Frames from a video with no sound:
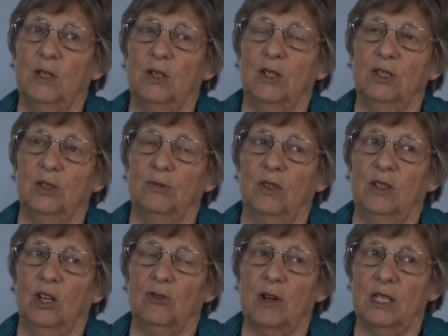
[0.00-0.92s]
Because
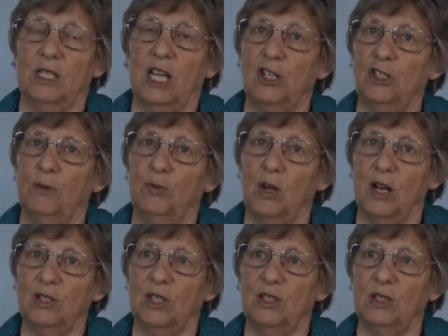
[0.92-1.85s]
the accreditation
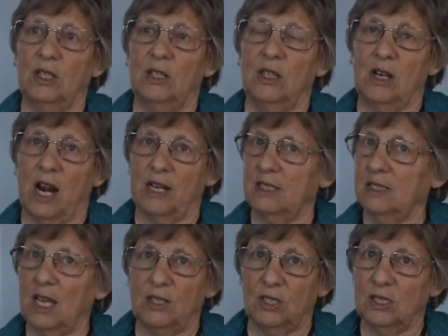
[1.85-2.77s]
process in the United
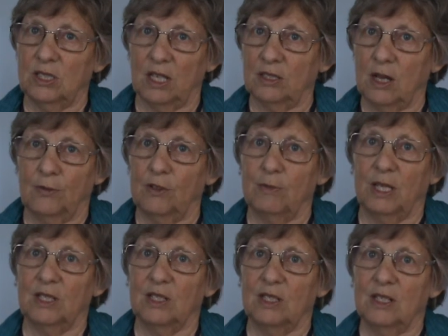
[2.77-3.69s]
States is not
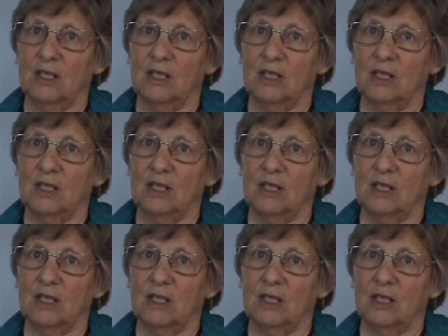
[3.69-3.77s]
government.